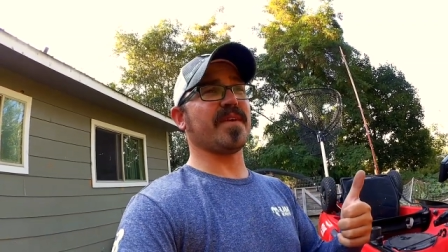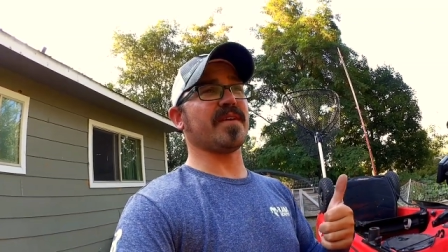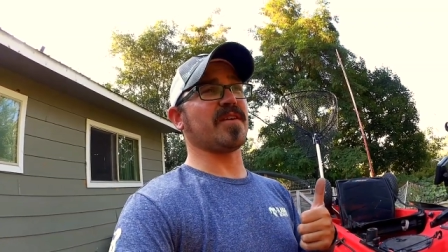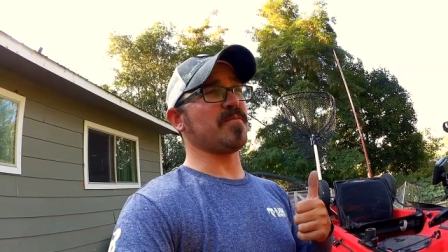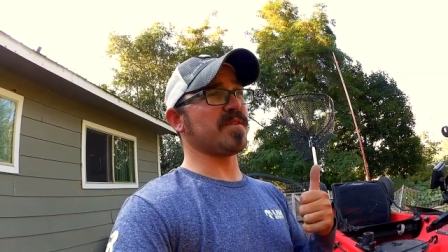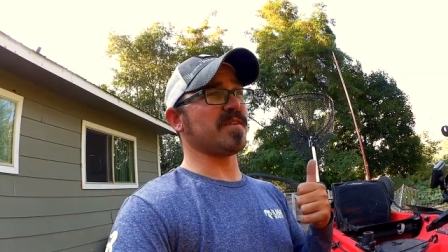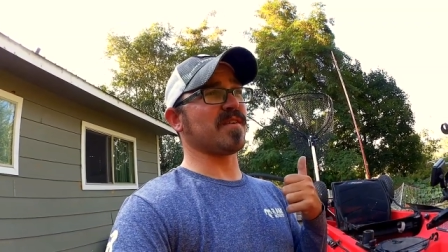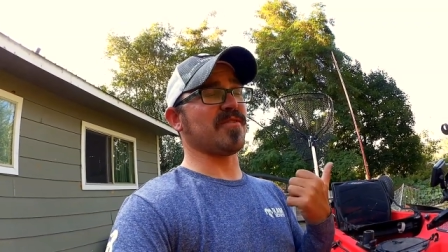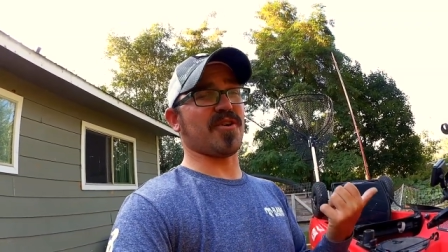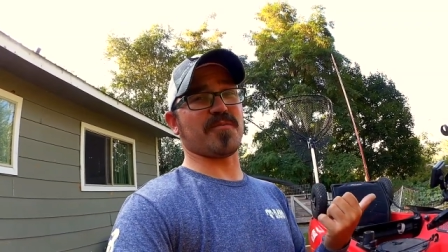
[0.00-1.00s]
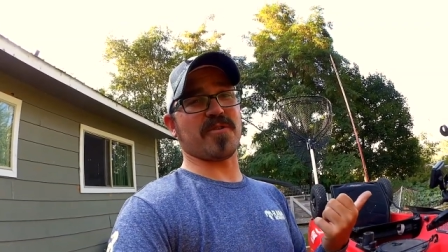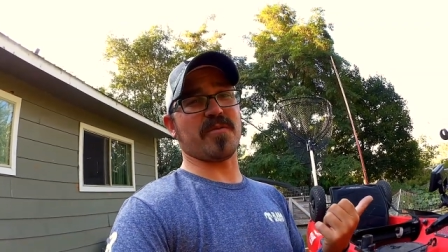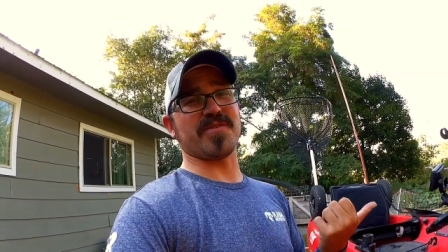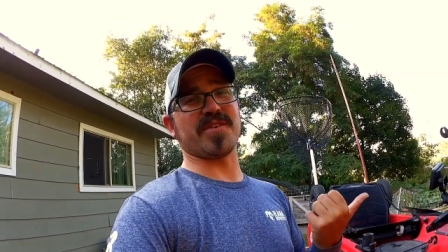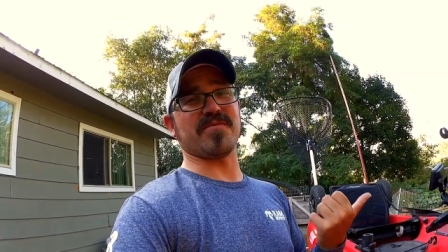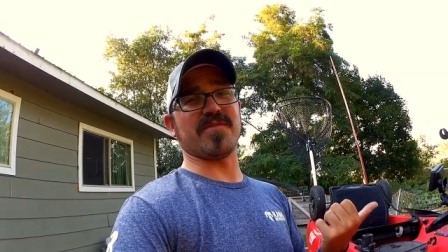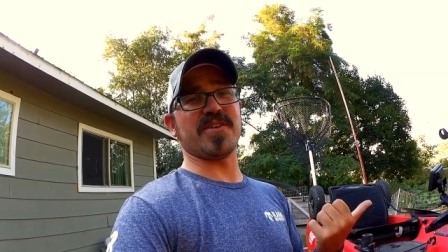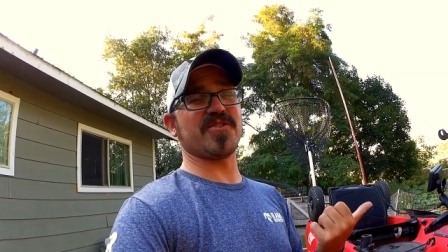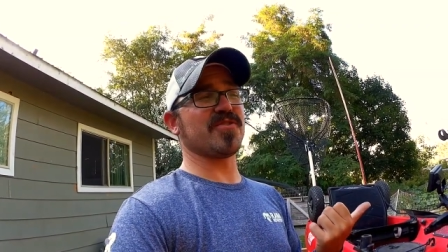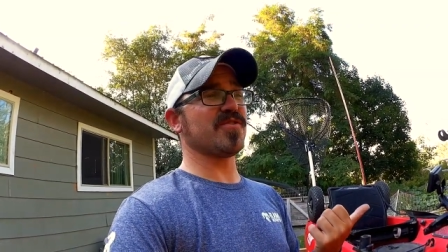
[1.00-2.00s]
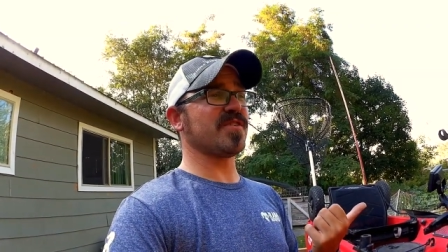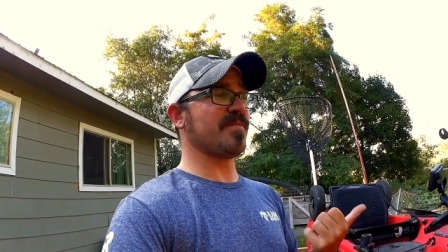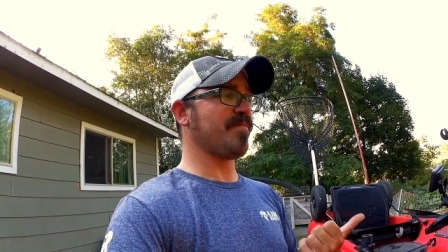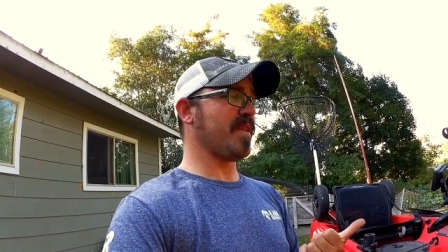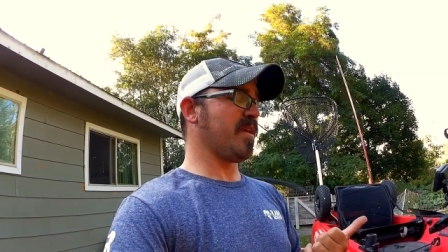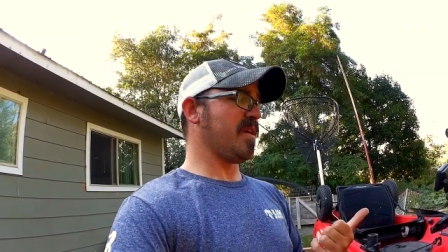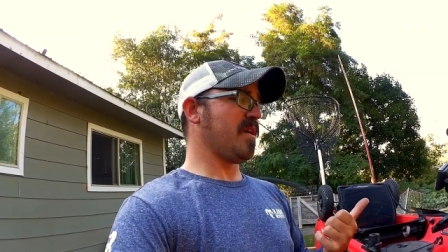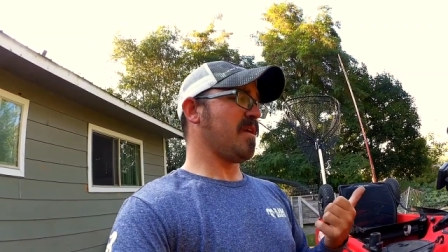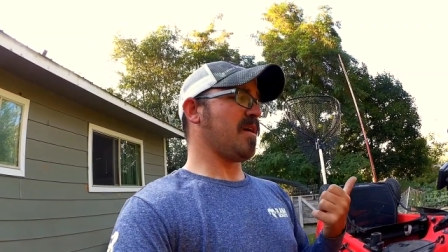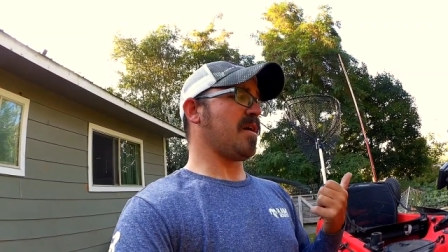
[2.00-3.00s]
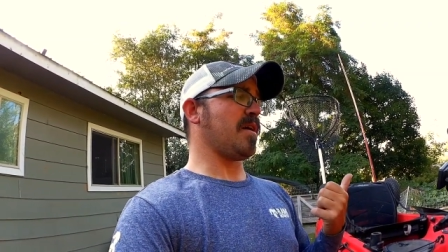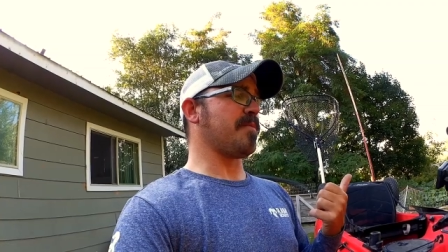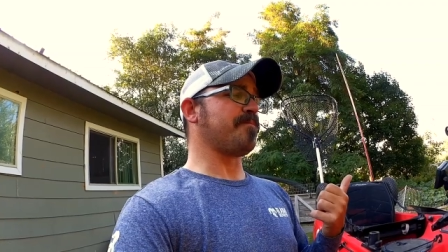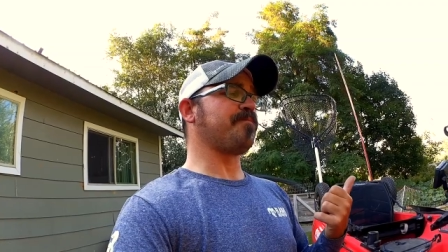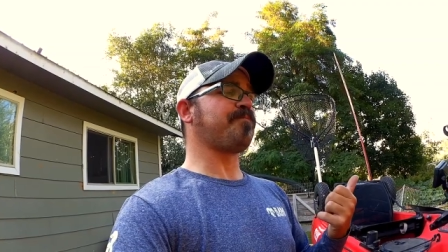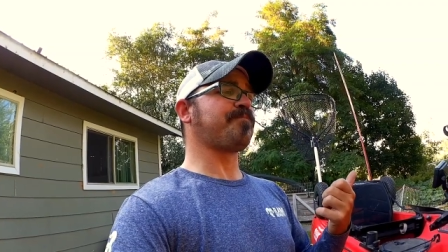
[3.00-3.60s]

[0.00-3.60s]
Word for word: The Compass has a lot of promising features. Um,